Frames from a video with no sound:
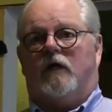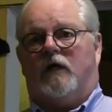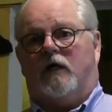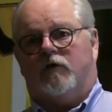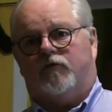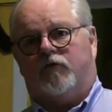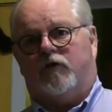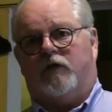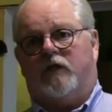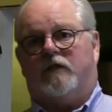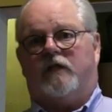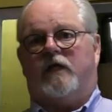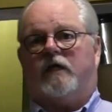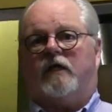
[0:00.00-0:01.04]
uh, so
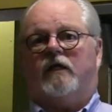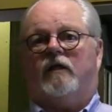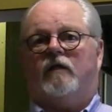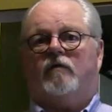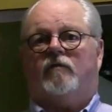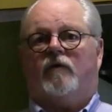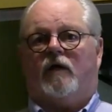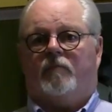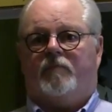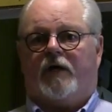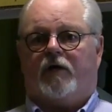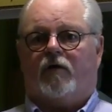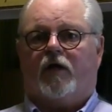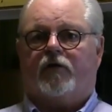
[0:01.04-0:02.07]
that they can uh,
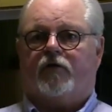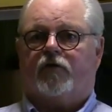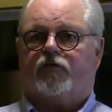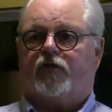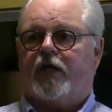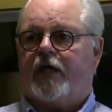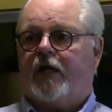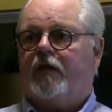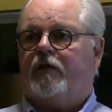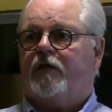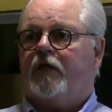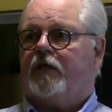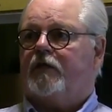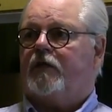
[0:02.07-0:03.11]
better
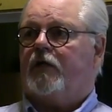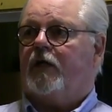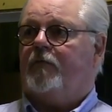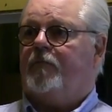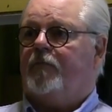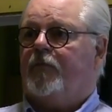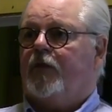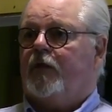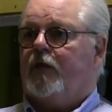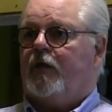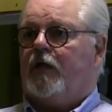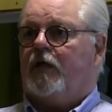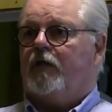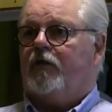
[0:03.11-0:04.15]
understand that uh,
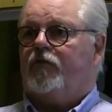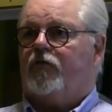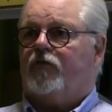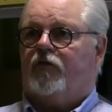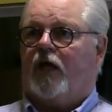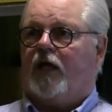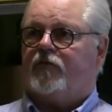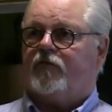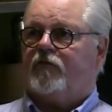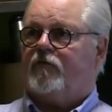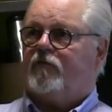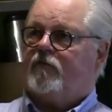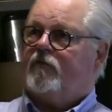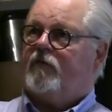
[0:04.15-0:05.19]
uh, this is not,
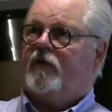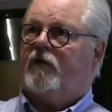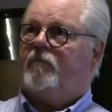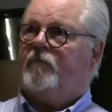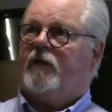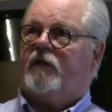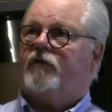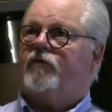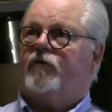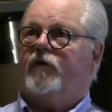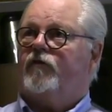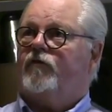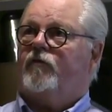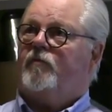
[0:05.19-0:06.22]
you know,
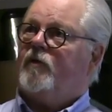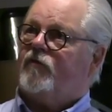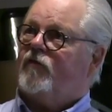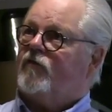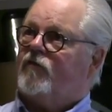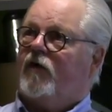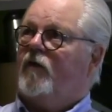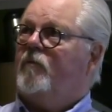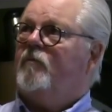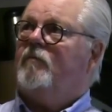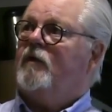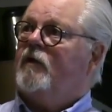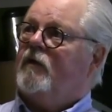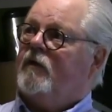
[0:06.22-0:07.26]
militarism isn't
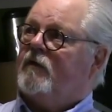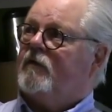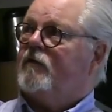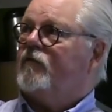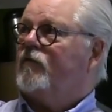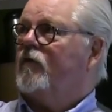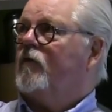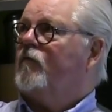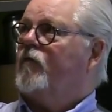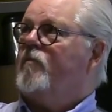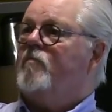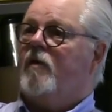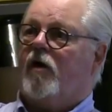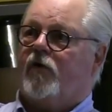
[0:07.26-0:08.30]
some sort of
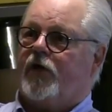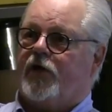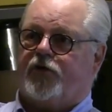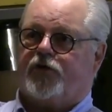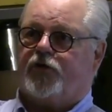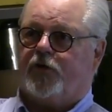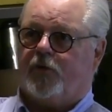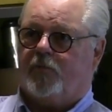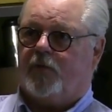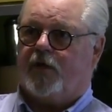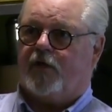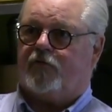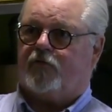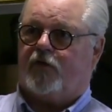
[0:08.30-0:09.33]
remote issue,
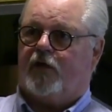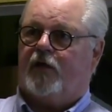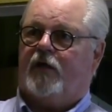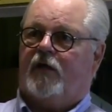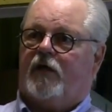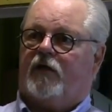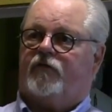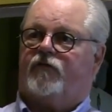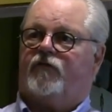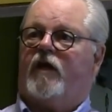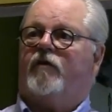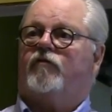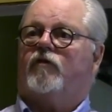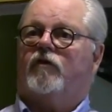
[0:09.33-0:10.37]
but it's a, a
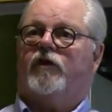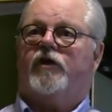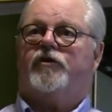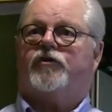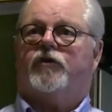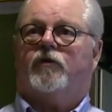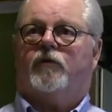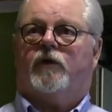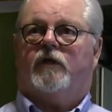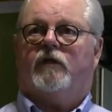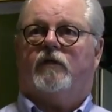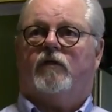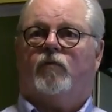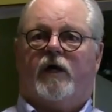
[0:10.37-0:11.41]
central issue
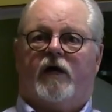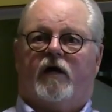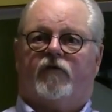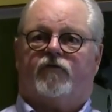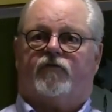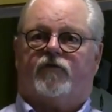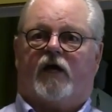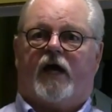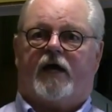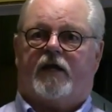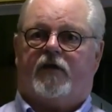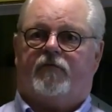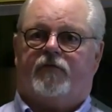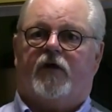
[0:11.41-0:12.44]
in the way our
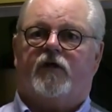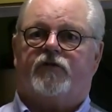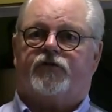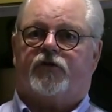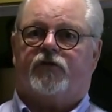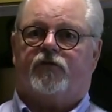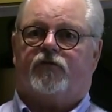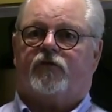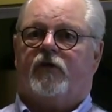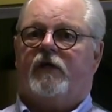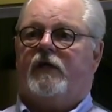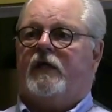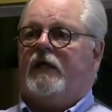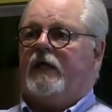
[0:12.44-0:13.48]
society functions.
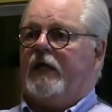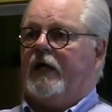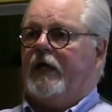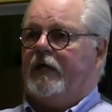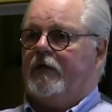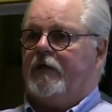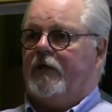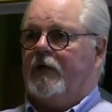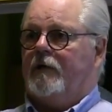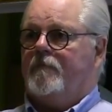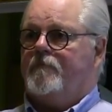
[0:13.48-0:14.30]
And